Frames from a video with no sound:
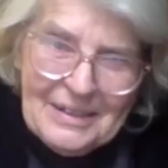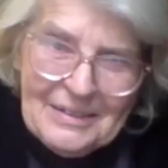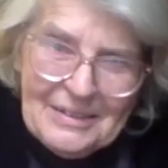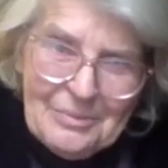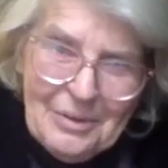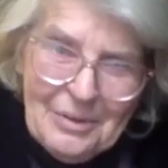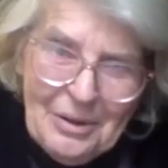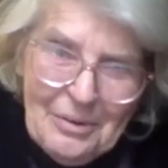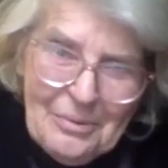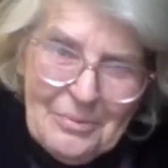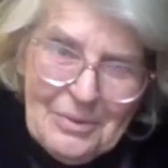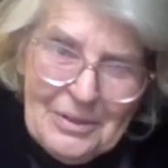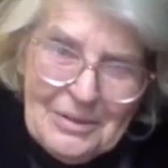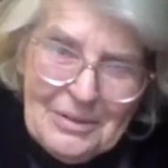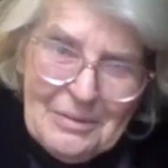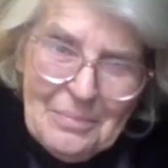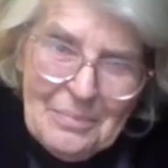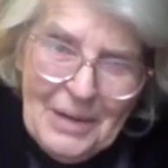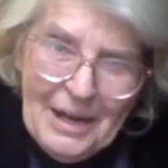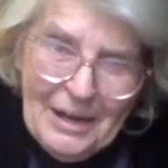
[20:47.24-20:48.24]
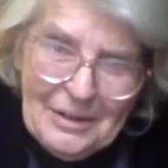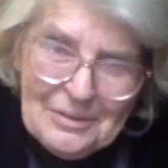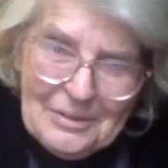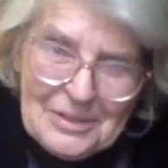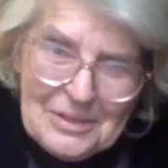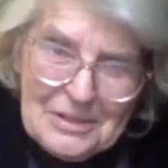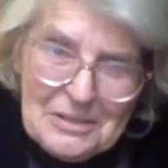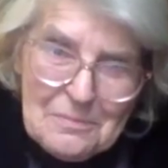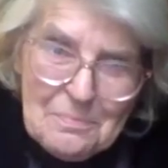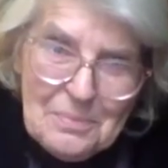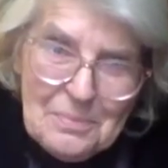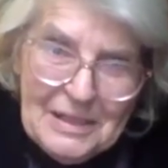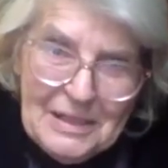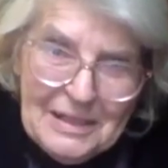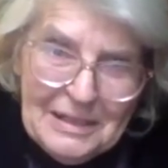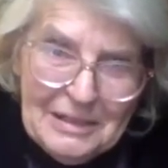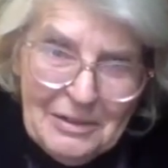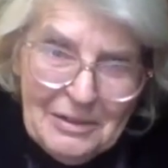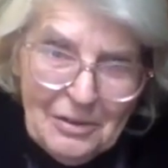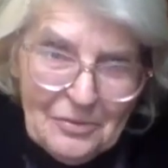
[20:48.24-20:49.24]
What we're about is
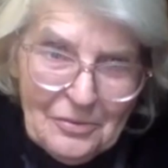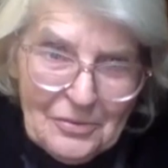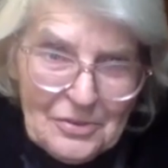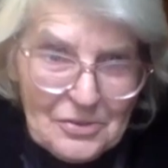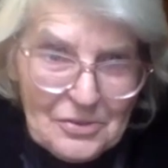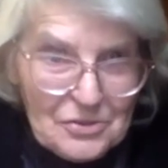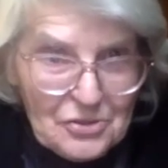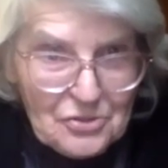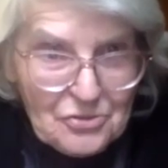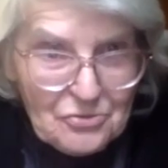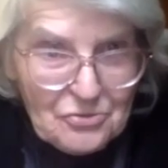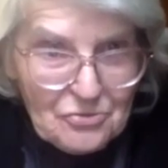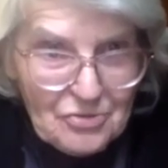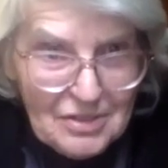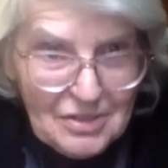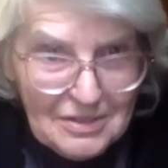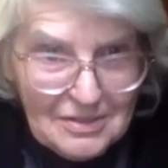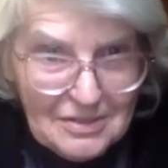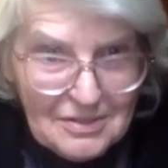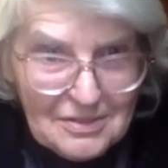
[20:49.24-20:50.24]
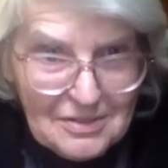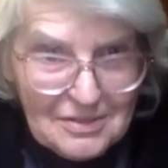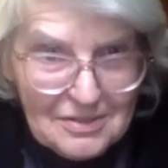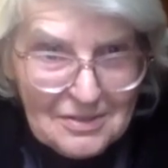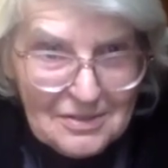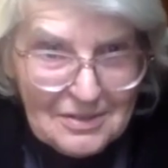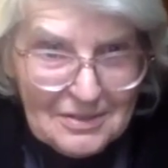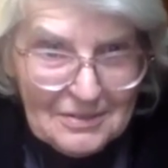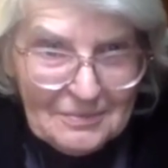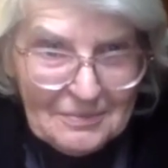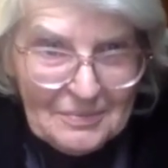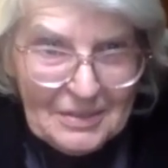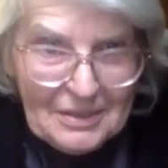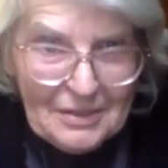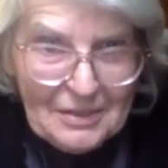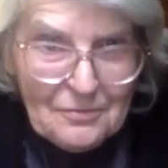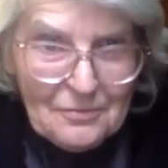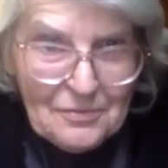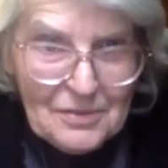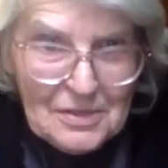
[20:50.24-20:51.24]
being on the streets,
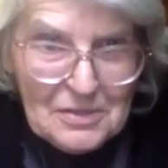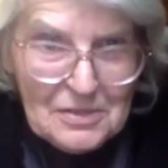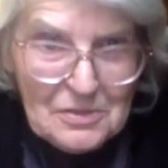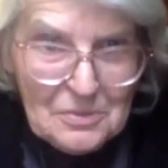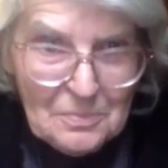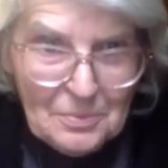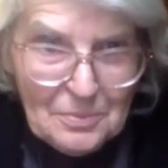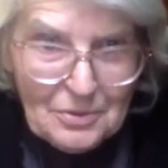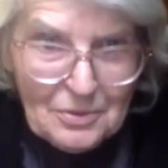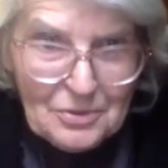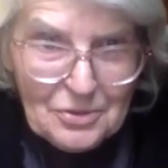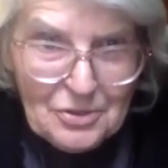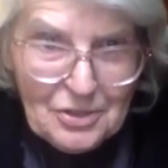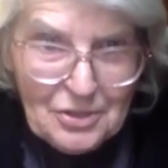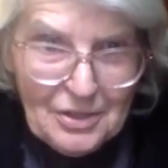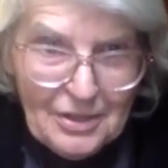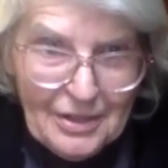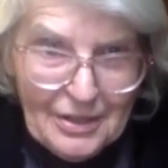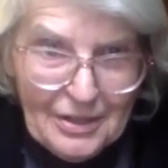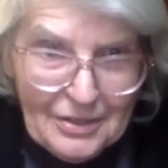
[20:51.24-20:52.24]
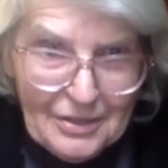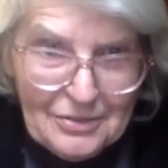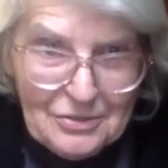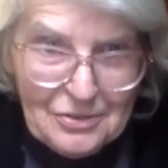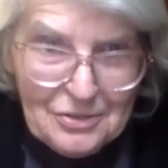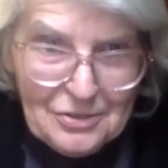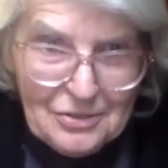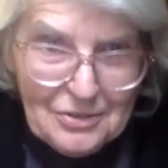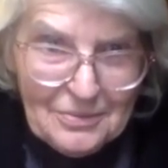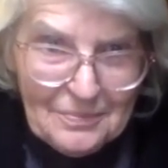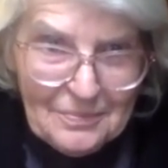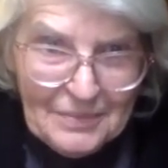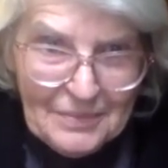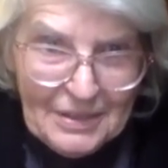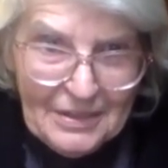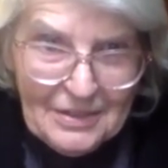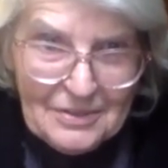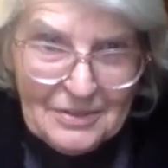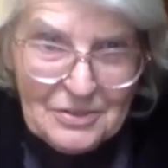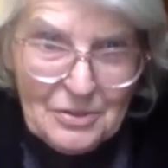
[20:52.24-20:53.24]
the visible church,
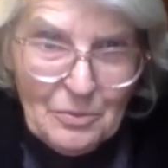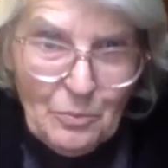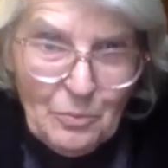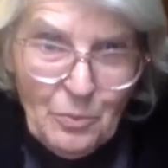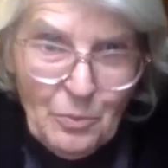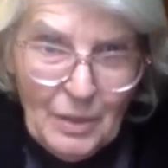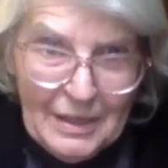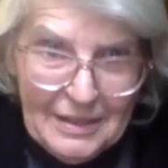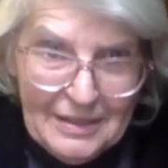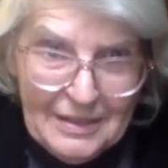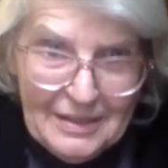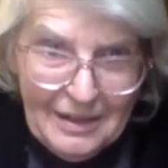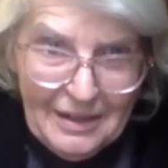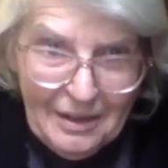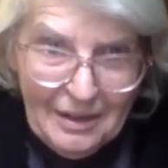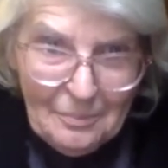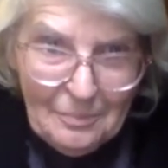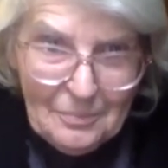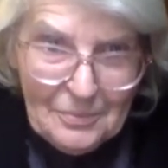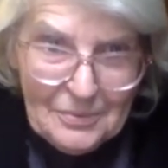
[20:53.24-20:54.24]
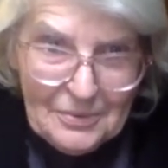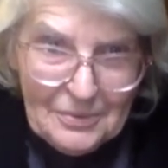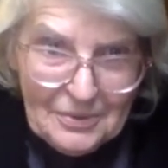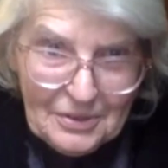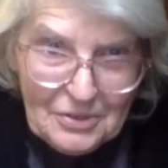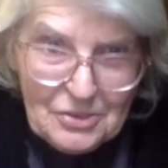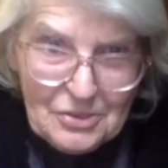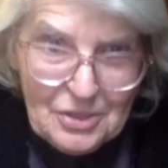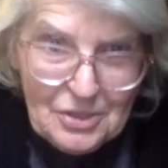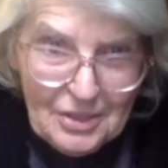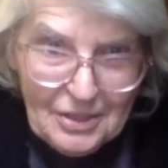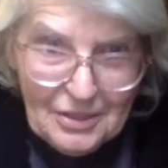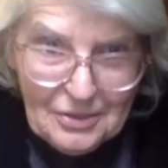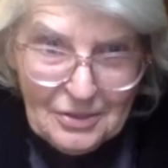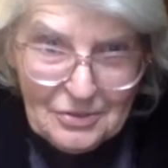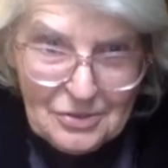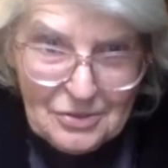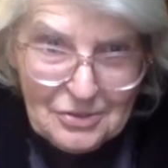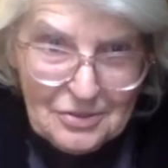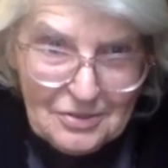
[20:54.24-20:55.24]
to wake up the
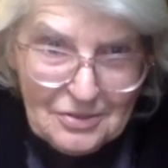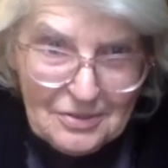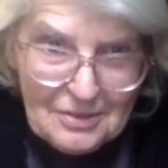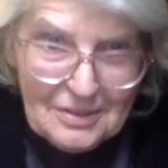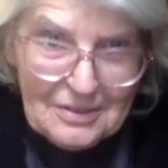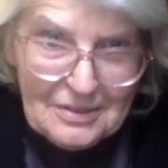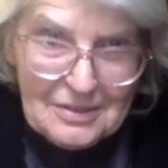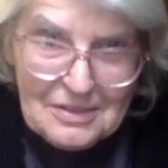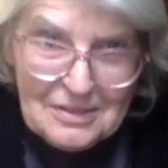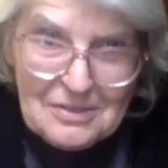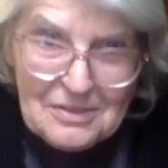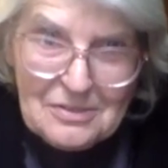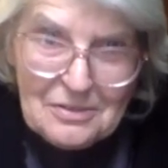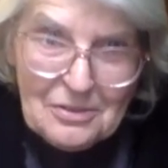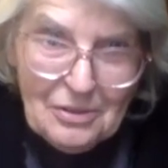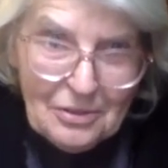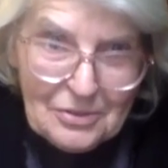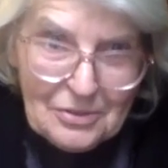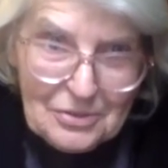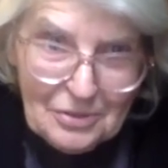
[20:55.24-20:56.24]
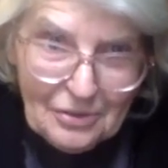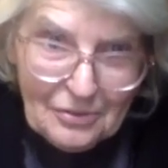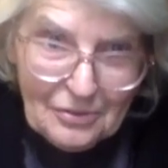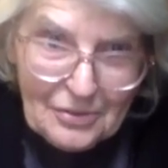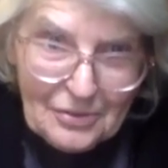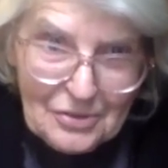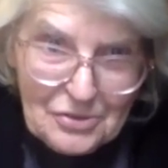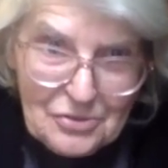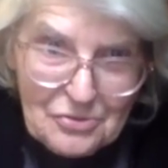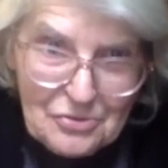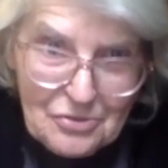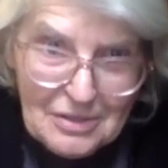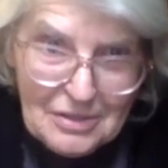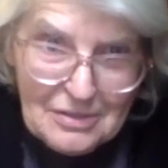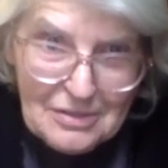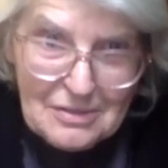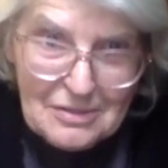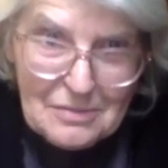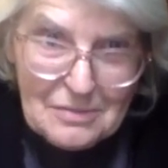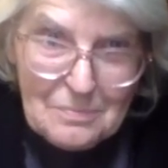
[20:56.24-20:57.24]
church that is not on the
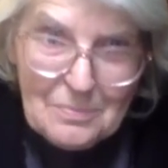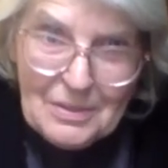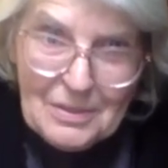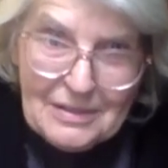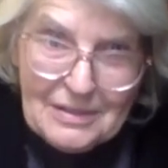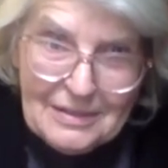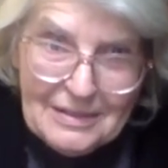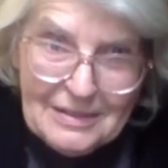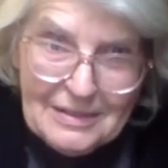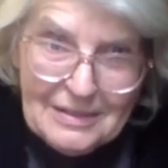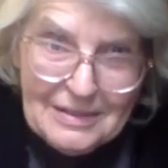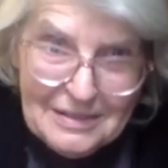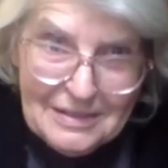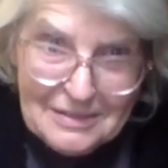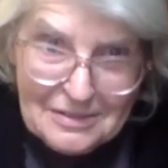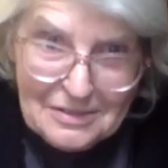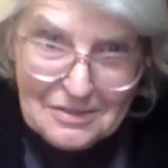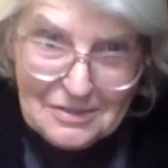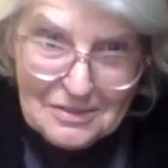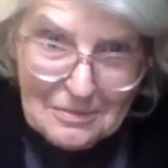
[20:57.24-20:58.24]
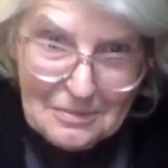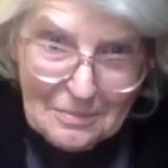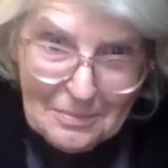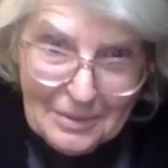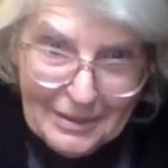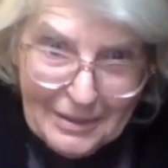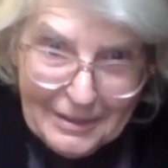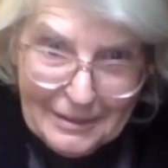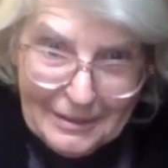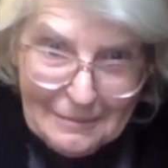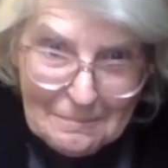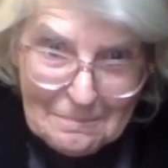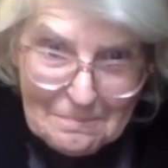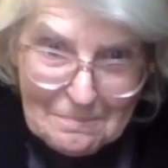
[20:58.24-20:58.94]
streets, but needs to be.